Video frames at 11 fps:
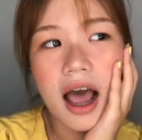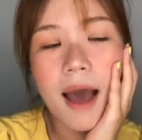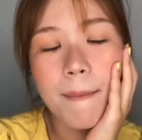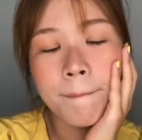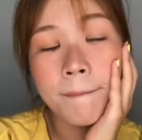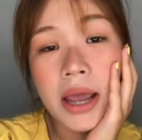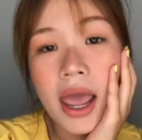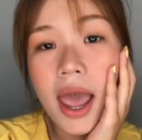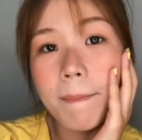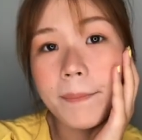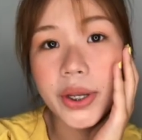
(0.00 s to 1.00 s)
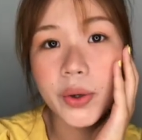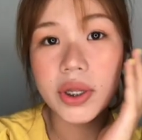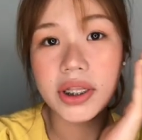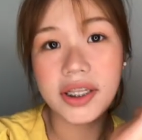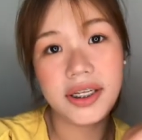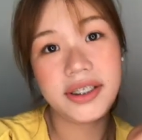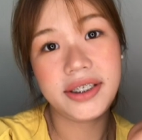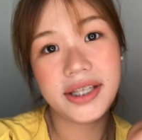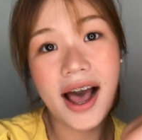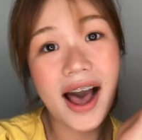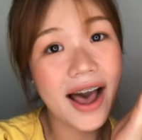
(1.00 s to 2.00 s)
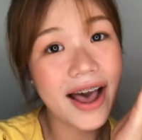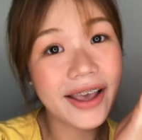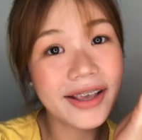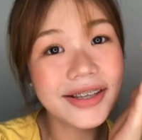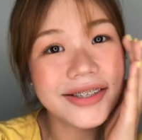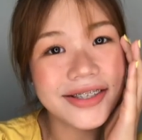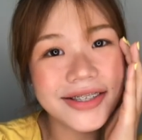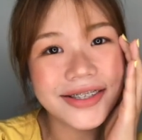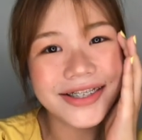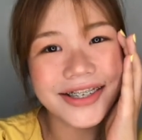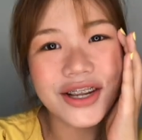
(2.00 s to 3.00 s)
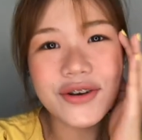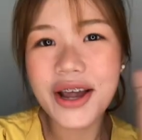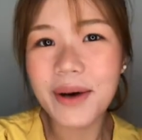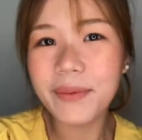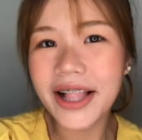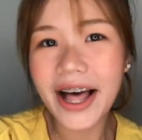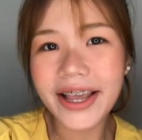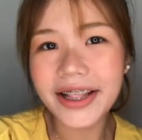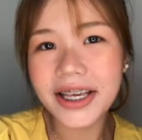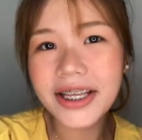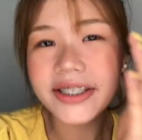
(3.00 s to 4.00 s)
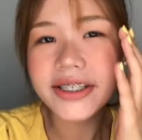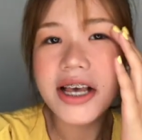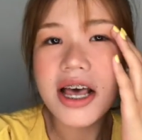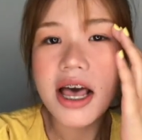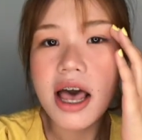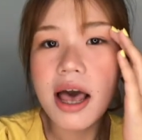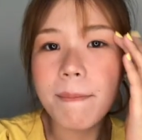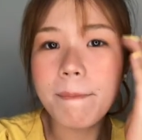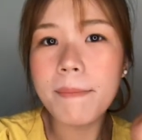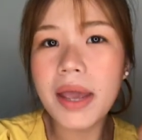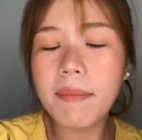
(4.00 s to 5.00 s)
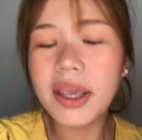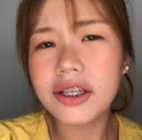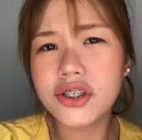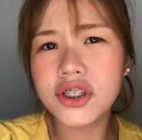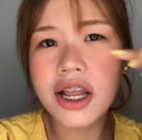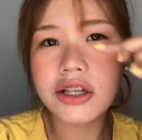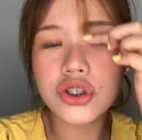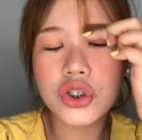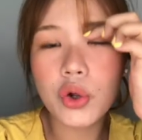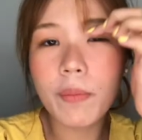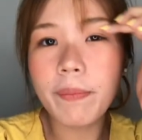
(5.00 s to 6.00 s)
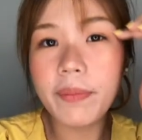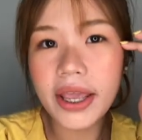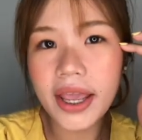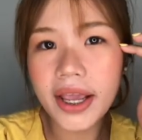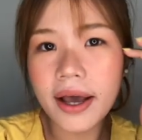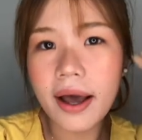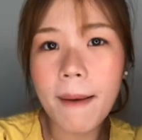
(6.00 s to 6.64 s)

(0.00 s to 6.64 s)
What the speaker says: I'm happy with this eyes, new double eyelid. Maybe it's not too big,